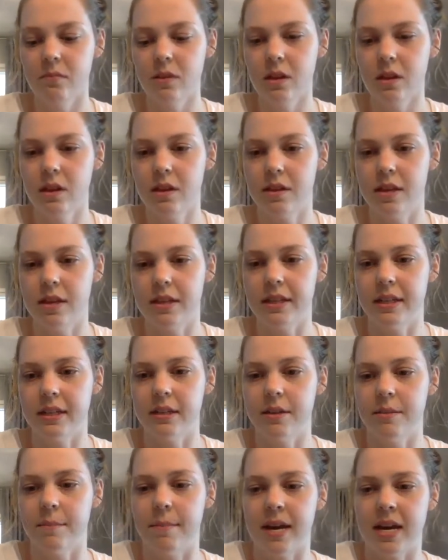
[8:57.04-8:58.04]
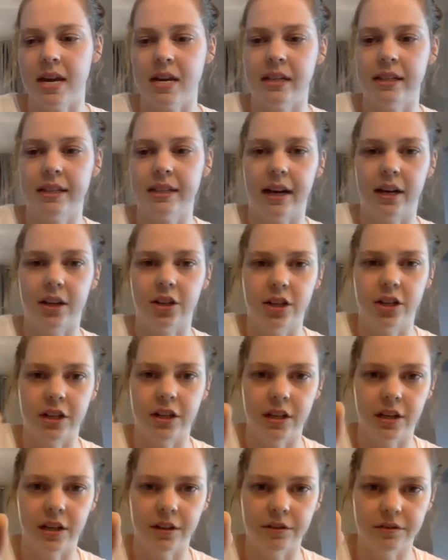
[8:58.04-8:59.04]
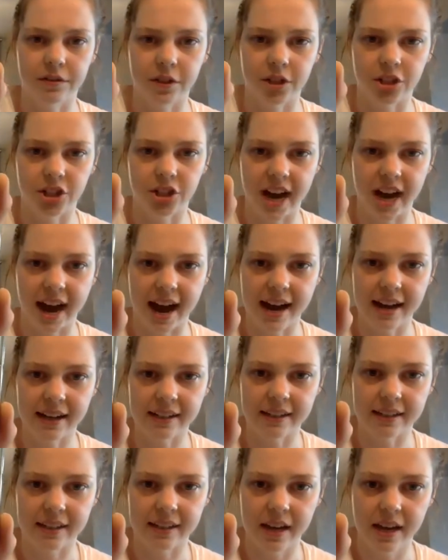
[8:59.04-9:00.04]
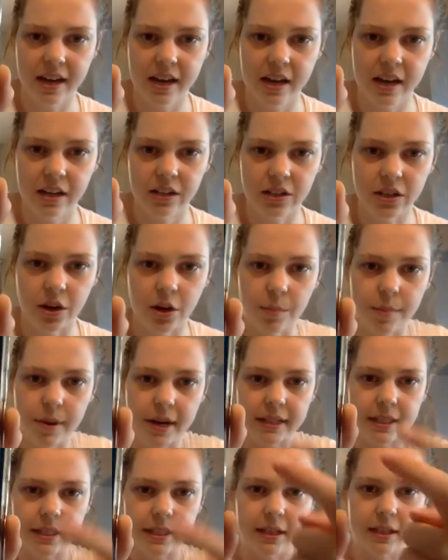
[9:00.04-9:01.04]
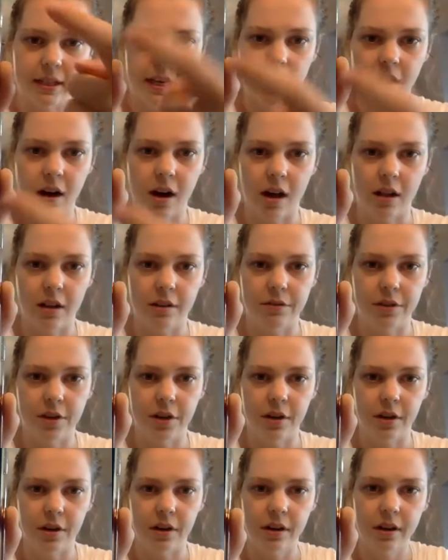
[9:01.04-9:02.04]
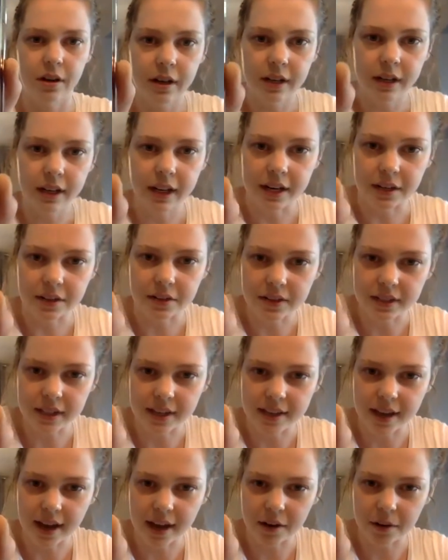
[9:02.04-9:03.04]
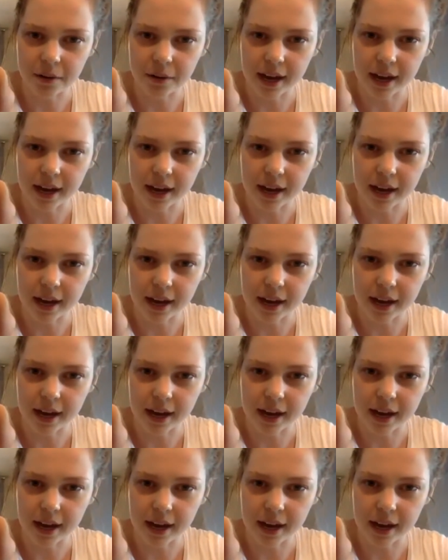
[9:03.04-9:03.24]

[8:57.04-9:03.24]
this is the main section here for chats. Okay. So basically all of your, can you see that okay?